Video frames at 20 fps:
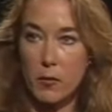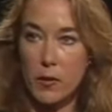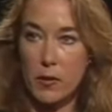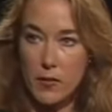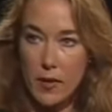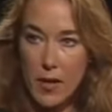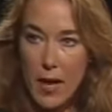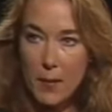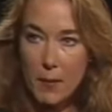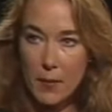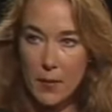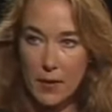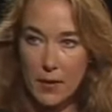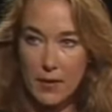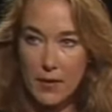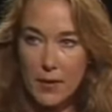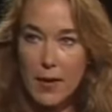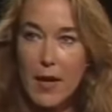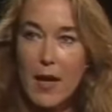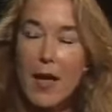What's
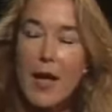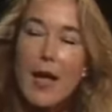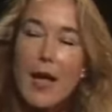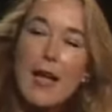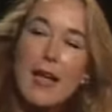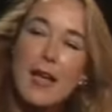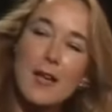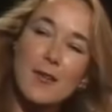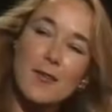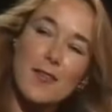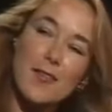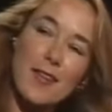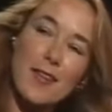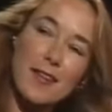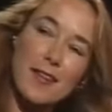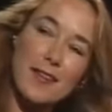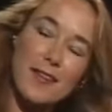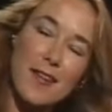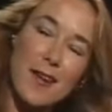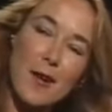happened is
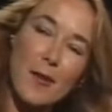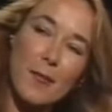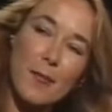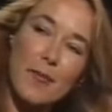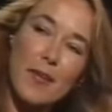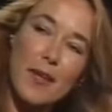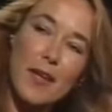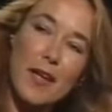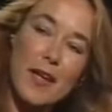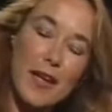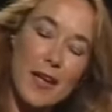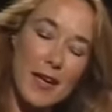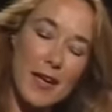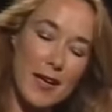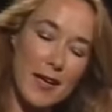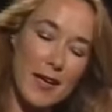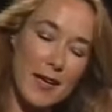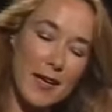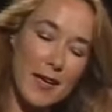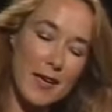that um, it,